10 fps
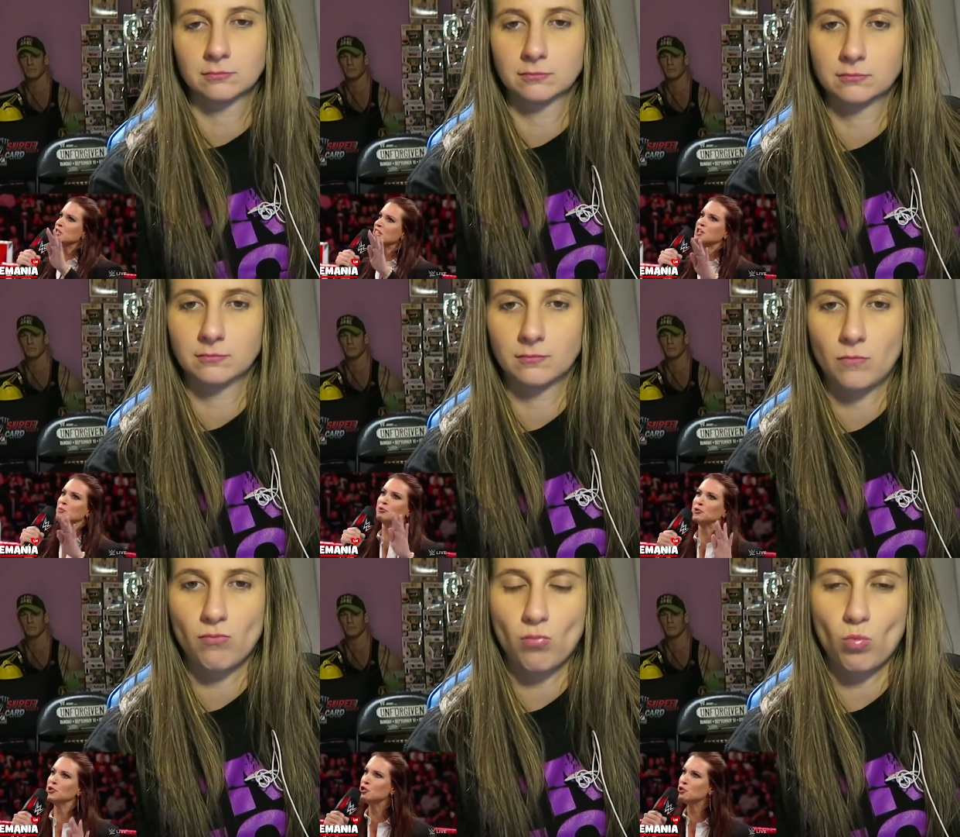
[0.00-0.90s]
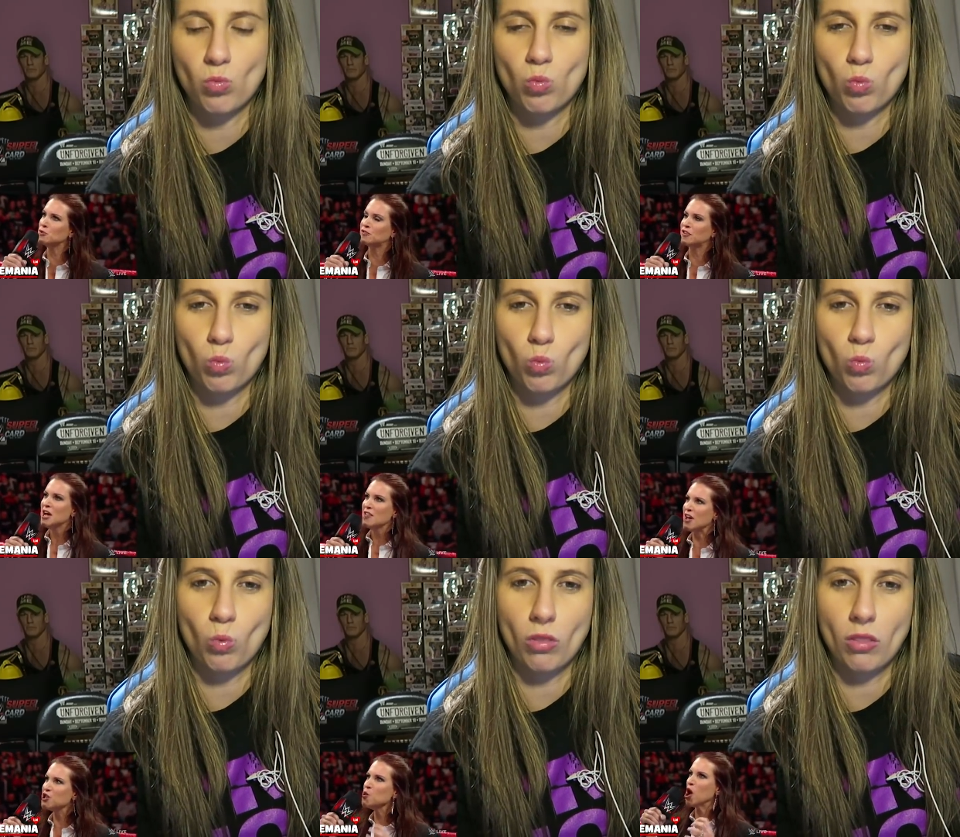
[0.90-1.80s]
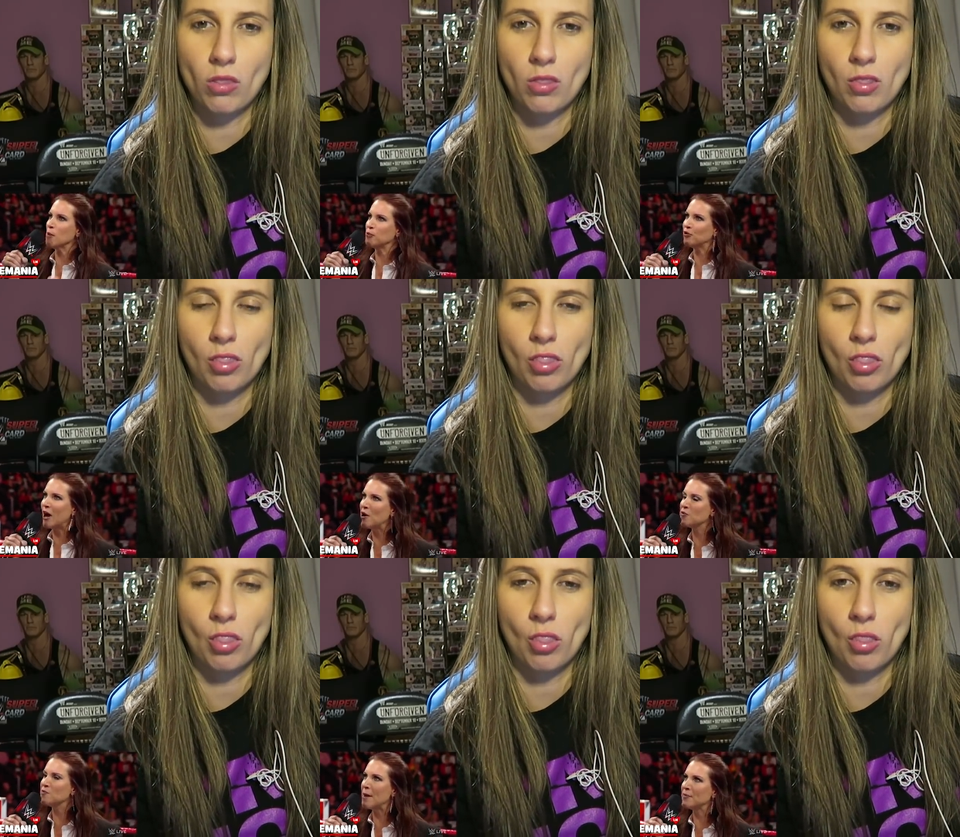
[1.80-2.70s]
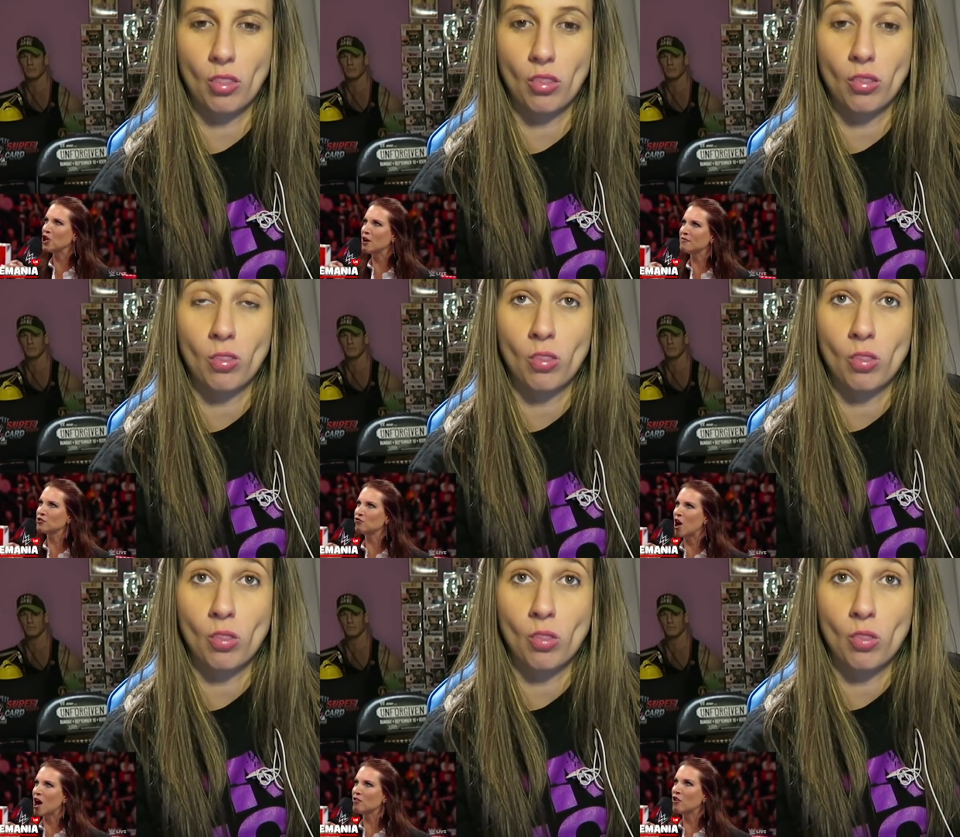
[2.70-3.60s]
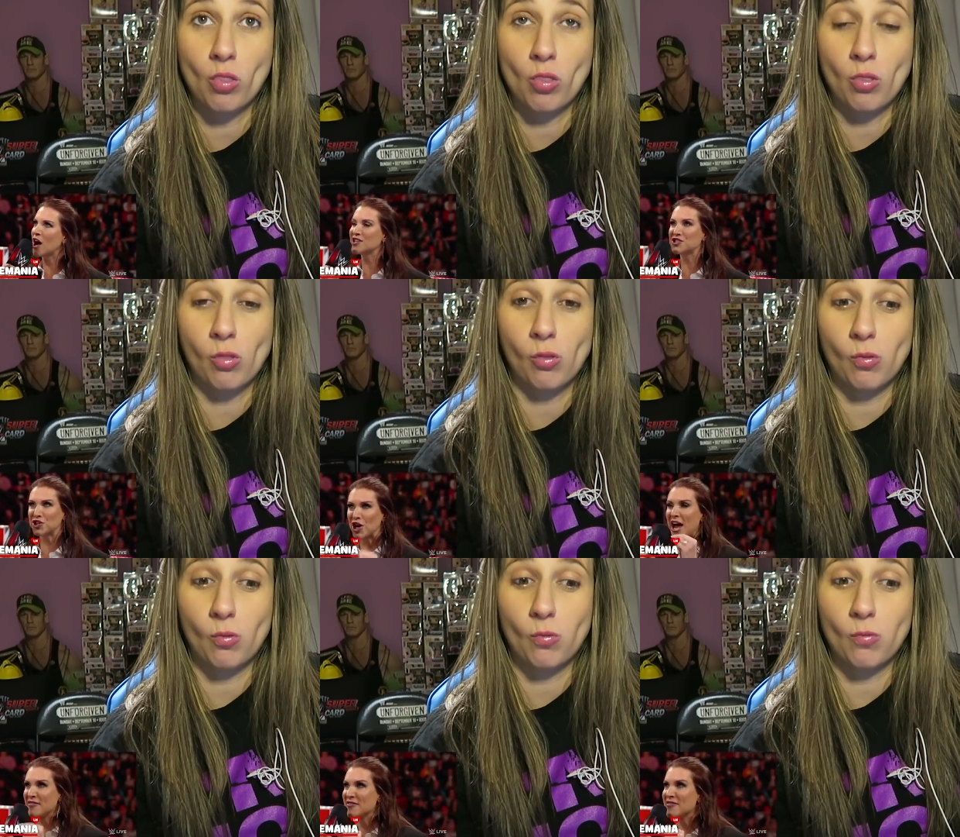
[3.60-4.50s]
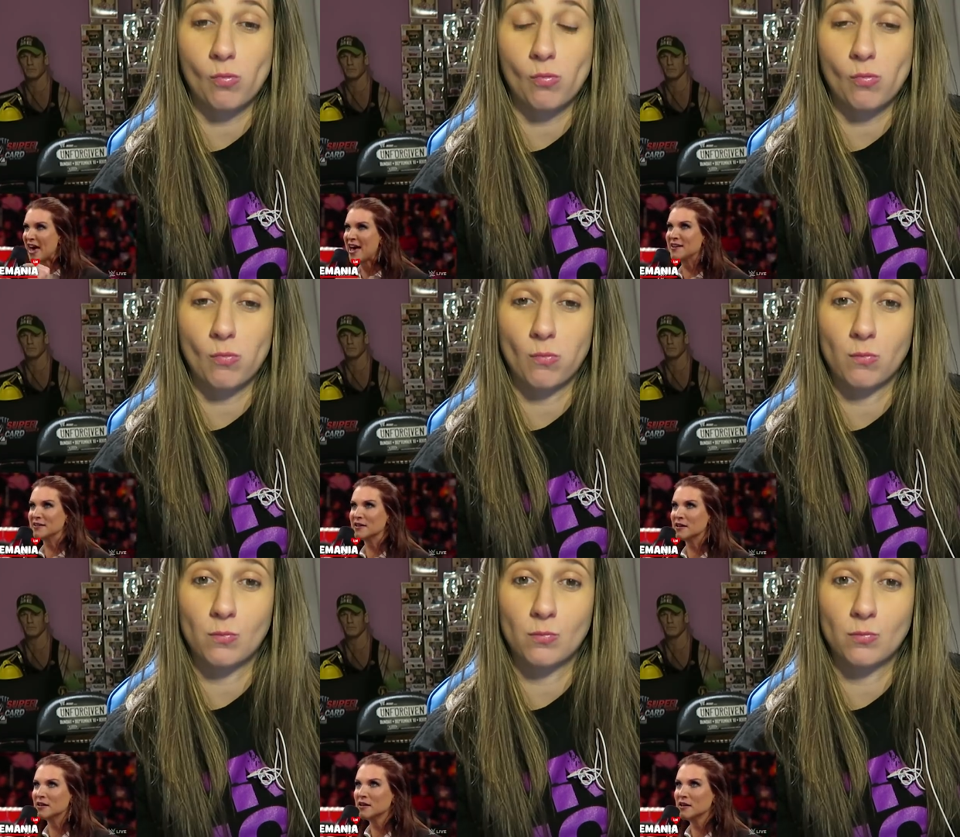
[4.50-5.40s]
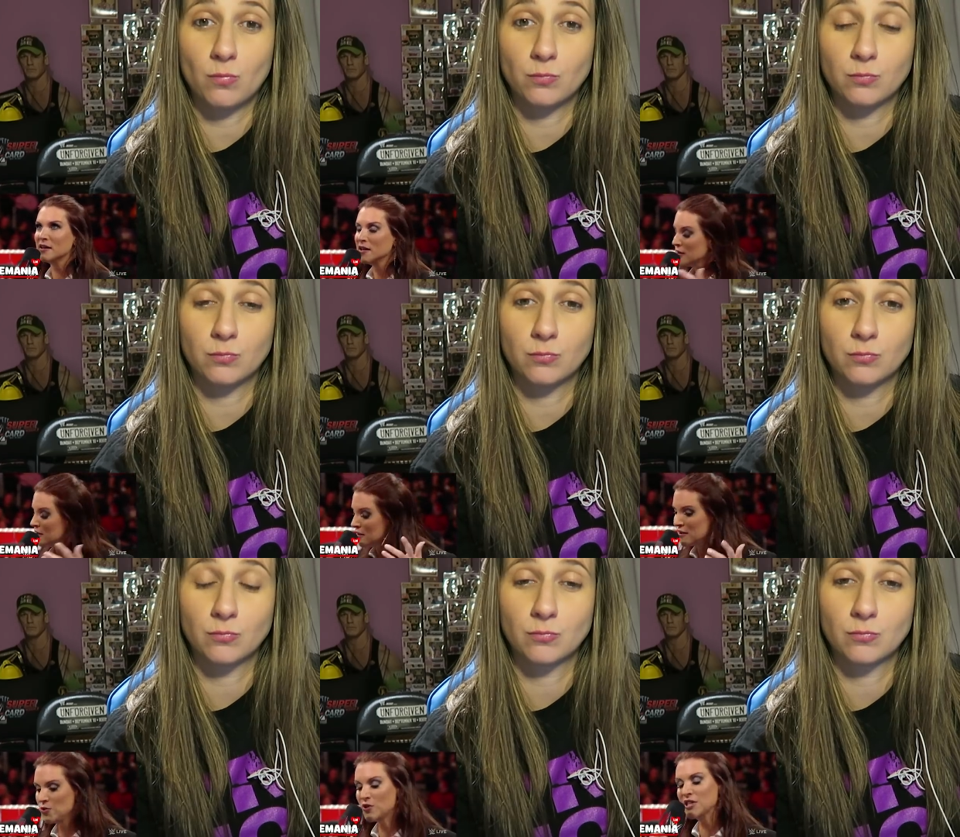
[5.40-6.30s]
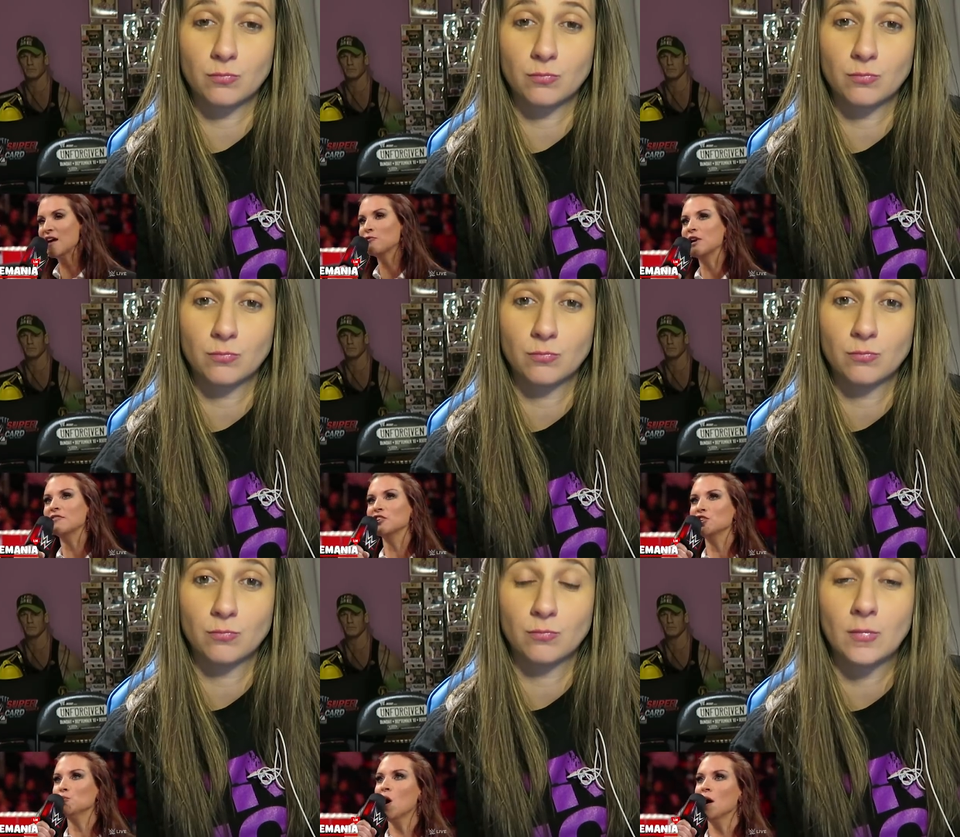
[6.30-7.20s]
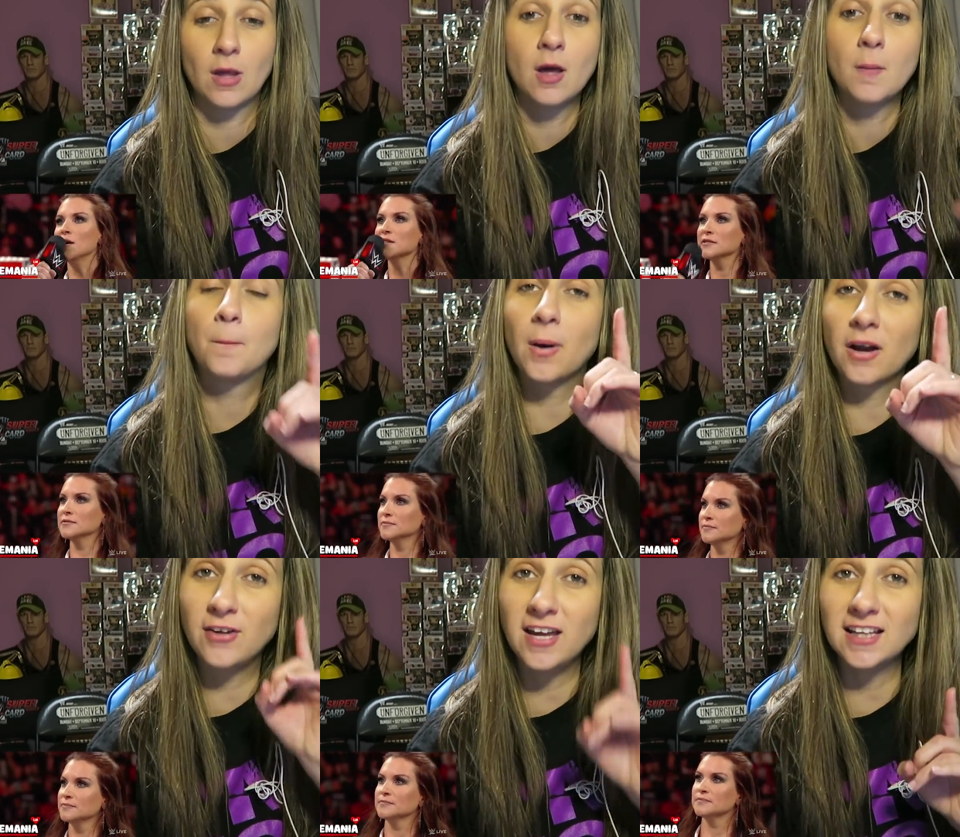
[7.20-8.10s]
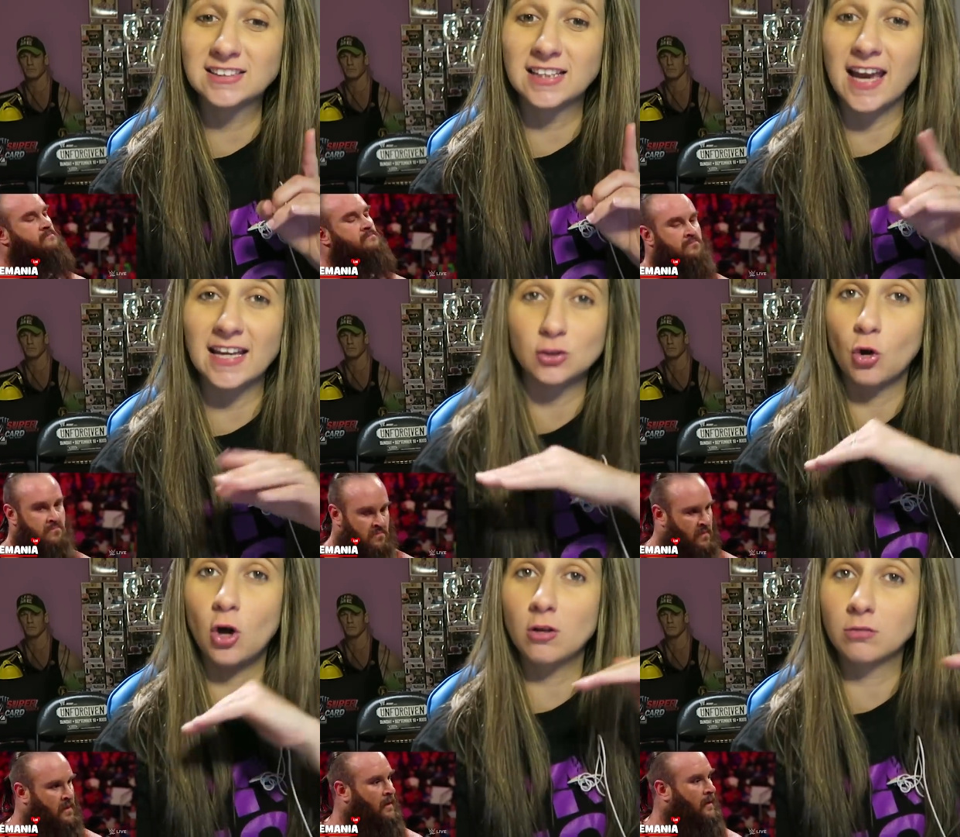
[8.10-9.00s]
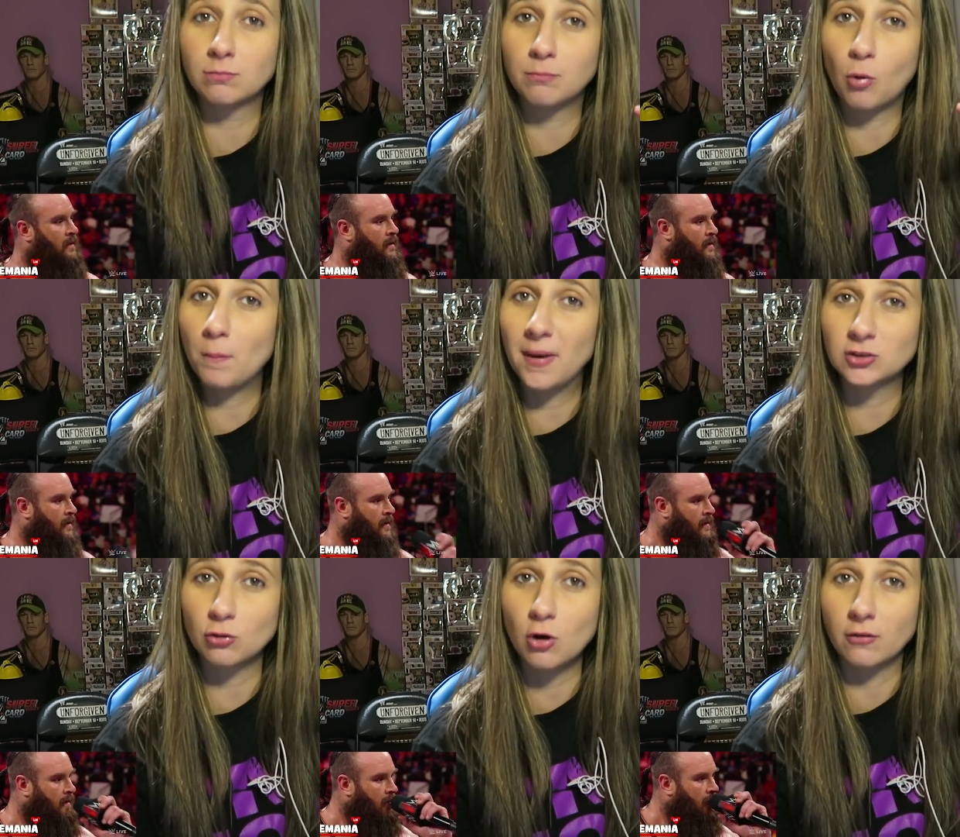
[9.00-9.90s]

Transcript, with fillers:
Speaker 1: you need to prove that you are a proud member of the Raw roster, and then you can have whatever you want. But if he instigates all, all bets are